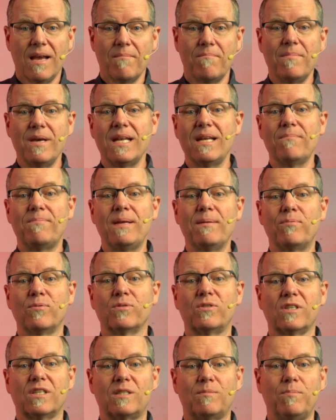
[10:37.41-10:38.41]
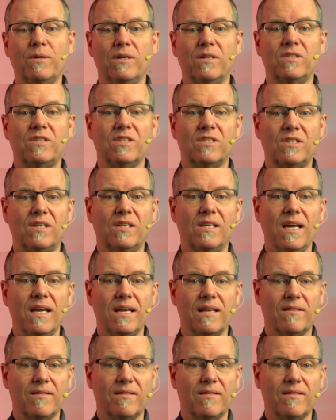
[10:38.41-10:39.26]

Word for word: many people's experiences today.